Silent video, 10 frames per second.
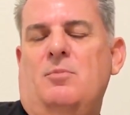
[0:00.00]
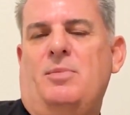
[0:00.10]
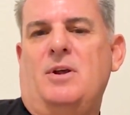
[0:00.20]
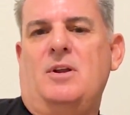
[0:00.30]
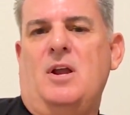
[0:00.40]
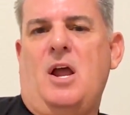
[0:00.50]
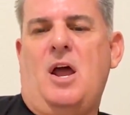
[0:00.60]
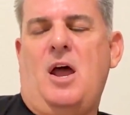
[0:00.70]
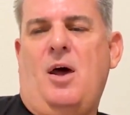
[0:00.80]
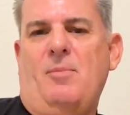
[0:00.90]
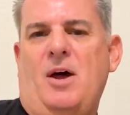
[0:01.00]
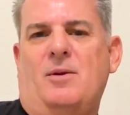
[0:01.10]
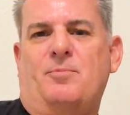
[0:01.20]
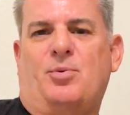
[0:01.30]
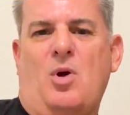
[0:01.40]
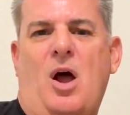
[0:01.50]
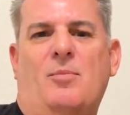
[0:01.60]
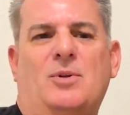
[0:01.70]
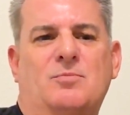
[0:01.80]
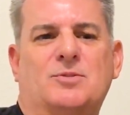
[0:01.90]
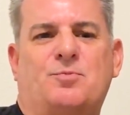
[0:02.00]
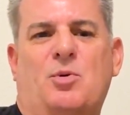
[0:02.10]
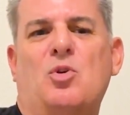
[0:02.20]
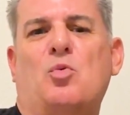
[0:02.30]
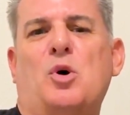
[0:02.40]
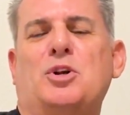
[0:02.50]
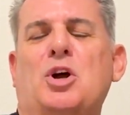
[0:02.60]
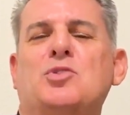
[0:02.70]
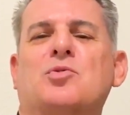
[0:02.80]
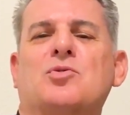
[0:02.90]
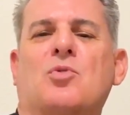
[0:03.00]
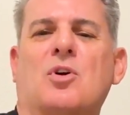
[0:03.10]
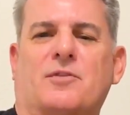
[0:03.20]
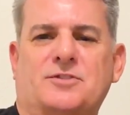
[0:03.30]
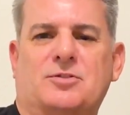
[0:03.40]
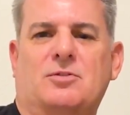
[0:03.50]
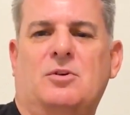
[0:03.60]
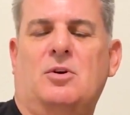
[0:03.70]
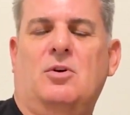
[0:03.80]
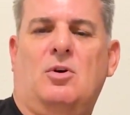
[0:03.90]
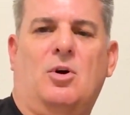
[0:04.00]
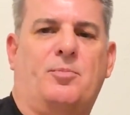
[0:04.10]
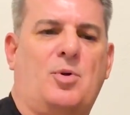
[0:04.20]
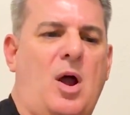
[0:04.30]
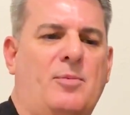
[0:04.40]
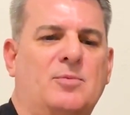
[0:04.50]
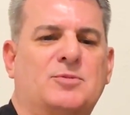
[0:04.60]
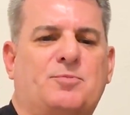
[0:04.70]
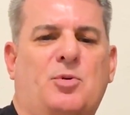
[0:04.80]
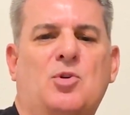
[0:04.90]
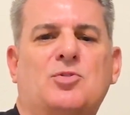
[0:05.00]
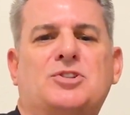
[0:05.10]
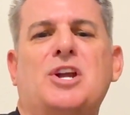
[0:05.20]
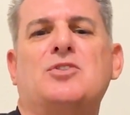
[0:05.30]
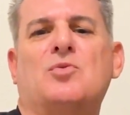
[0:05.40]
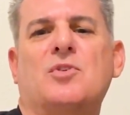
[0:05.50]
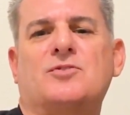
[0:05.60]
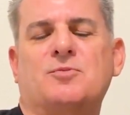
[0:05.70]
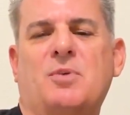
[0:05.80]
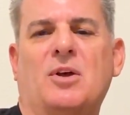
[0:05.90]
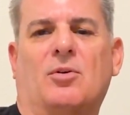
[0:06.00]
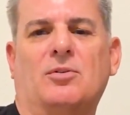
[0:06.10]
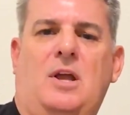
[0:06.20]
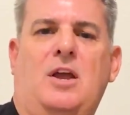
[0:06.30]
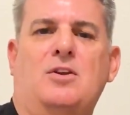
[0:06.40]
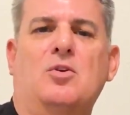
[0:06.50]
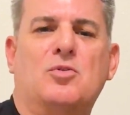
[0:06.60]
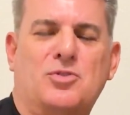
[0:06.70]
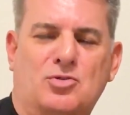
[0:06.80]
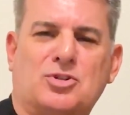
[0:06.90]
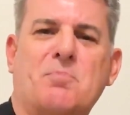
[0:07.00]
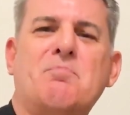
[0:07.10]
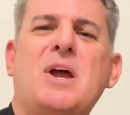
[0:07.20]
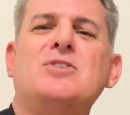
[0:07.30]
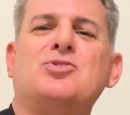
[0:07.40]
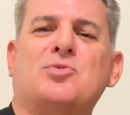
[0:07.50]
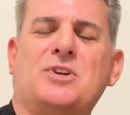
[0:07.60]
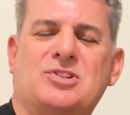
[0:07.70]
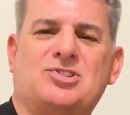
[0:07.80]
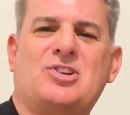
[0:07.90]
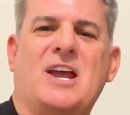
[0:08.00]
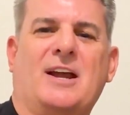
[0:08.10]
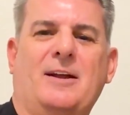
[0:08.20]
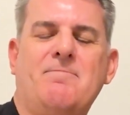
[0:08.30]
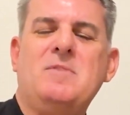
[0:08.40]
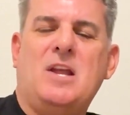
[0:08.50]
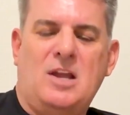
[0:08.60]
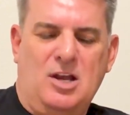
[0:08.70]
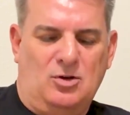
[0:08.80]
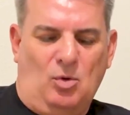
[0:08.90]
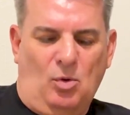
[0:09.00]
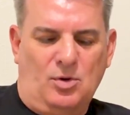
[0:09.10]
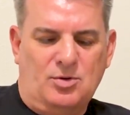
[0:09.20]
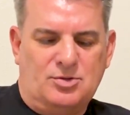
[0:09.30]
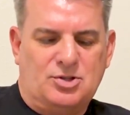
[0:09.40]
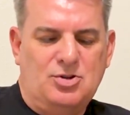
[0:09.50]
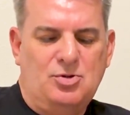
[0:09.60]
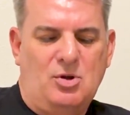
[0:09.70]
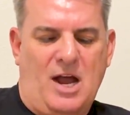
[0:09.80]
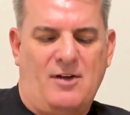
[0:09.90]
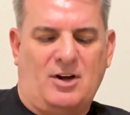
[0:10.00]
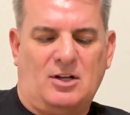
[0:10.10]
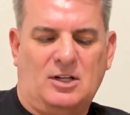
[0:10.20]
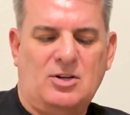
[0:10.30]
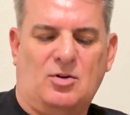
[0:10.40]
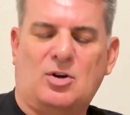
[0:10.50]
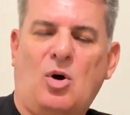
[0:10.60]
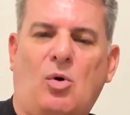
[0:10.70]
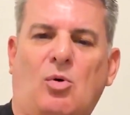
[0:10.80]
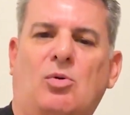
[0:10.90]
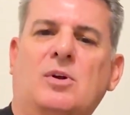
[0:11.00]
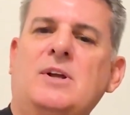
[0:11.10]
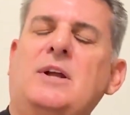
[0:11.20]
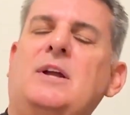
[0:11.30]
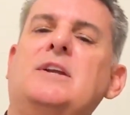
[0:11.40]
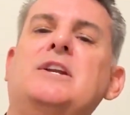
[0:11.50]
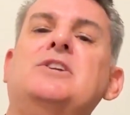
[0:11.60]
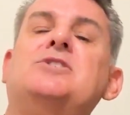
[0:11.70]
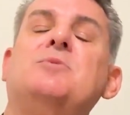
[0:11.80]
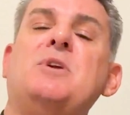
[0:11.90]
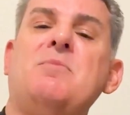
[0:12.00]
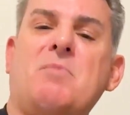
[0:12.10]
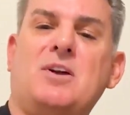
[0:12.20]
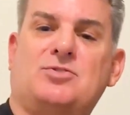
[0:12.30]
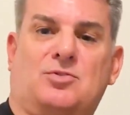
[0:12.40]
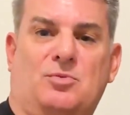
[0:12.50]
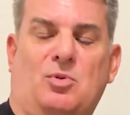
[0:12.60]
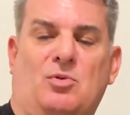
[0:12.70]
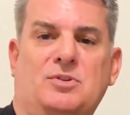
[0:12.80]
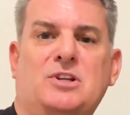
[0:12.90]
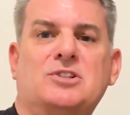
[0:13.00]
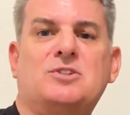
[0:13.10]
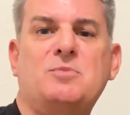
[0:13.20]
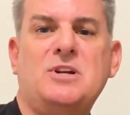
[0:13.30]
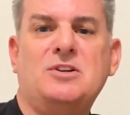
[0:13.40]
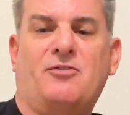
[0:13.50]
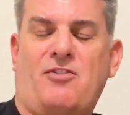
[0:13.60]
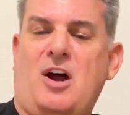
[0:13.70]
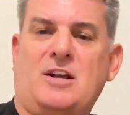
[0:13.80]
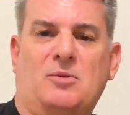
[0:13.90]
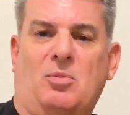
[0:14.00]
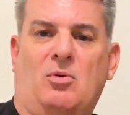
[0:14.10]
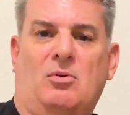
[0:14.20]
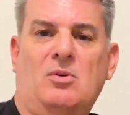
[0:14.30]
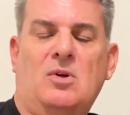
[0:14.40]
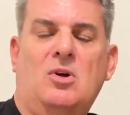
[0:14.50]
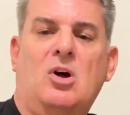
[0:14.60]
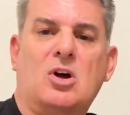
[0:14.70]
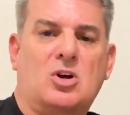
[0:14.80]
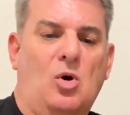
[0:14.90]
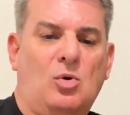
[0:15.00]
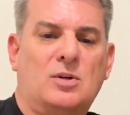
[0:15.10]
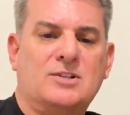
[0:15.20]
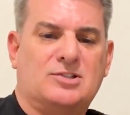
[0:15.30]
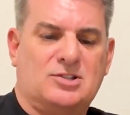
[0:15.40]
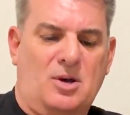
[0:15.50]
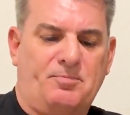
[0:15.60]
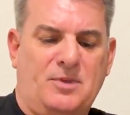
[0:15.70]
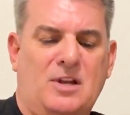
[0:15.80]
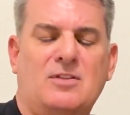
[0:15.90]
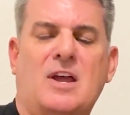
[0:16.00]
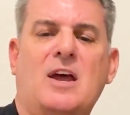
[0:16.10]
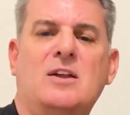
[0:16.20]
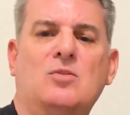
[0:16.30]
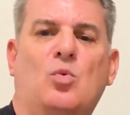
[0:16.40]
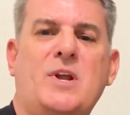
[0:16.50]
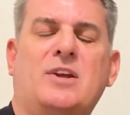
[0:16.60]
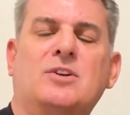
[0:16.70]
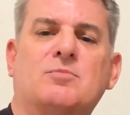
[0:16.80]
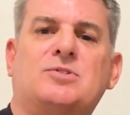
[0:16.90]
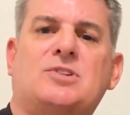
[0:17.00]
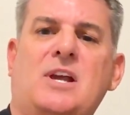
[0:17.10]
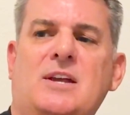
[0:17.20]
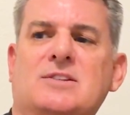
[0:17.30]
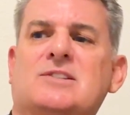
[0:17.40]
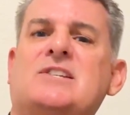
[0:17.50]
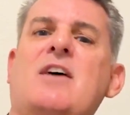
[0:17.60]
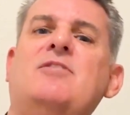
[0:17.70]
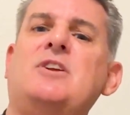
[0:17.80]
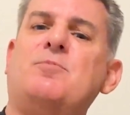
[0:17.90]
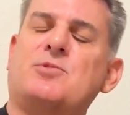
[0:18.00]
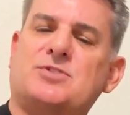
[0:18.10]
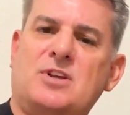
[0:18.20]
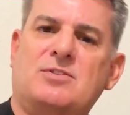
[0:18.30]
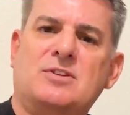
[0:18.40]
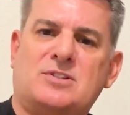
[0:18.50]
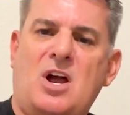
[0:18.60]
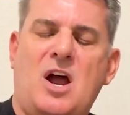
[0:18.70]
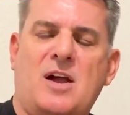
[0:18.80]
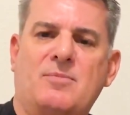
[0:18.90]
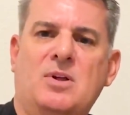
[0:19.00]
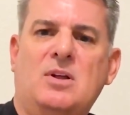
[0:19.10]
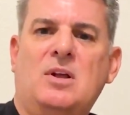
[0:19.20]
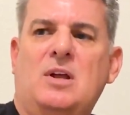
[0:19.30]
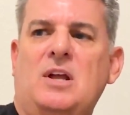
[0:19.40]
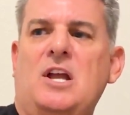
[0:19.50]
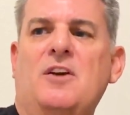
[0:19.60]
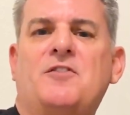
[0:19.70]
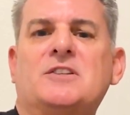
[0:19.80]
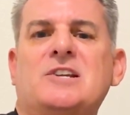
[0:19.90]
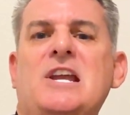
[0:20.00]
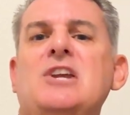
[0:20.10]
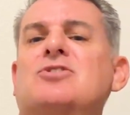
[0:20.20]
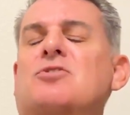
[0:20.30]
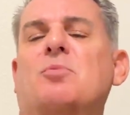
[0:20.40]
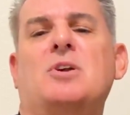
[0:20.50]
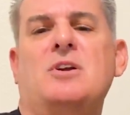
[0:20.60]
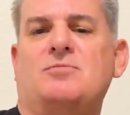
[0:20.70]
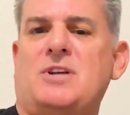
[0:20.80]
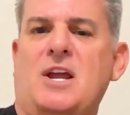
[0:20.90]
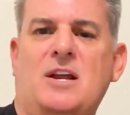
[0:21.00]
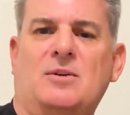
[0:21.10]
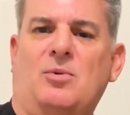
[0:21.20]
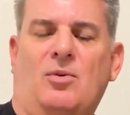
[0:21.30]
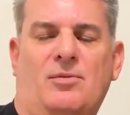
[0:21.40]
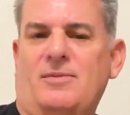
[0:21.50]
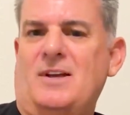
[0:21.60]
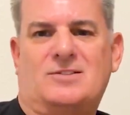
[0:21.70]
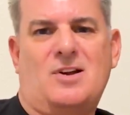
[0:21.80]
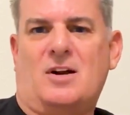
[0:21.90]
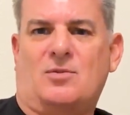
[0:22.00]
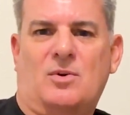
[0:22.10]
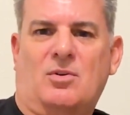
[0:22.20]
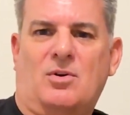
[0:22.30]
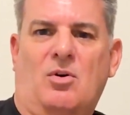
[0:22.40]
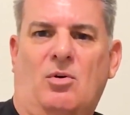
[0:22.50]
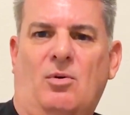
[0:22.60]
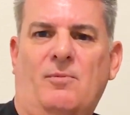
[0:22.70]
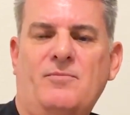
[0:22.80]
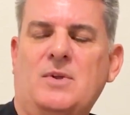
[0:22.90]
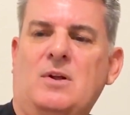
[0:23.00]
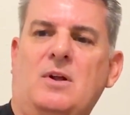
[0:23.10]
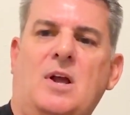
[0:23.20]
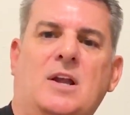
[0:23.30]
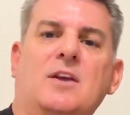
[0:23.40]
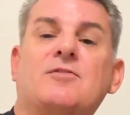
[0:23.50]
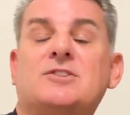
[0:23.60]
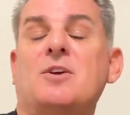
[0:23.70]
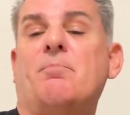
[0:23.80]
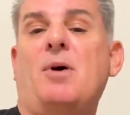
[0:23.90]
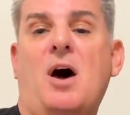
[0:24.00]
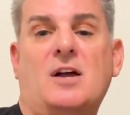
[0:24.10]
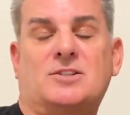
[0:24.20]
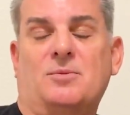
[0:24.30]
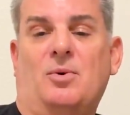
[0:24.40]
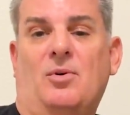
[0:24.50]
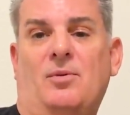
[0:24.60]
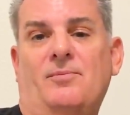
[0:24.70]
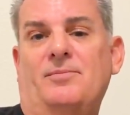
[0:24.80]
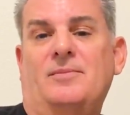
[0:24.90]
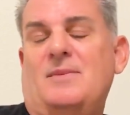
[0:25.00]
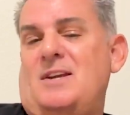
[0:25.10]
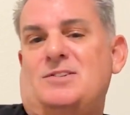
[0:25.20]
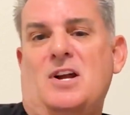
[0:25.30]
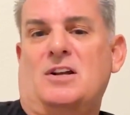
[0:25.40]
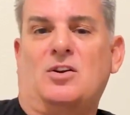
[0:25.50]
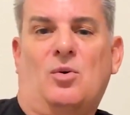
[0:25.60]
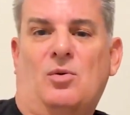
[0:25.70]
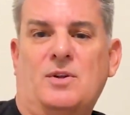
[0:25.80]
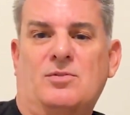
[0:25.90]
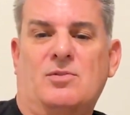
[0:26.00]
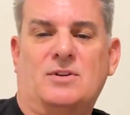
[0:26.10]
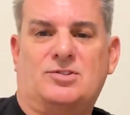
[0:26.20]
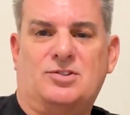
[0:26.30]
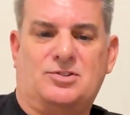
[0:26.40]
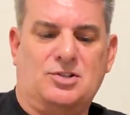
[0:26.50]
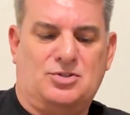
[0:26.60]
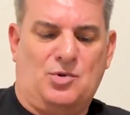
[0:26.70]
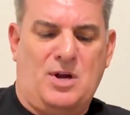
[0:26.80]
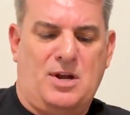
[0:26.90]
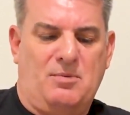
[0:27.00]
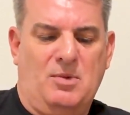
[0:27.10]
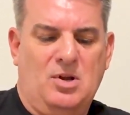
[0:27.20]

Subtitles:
but how about problems per 100 roofs? Or problems per 10 roofs built. And there's a measuring stick. In order to have a clear goal, it needs to be measurable, it needs to be definable. A goal is something that we can obtain 70% of the time. If it's easily obtainable, that's not a real goal. And if it's impossible, that's not a goal either, that's just a dream.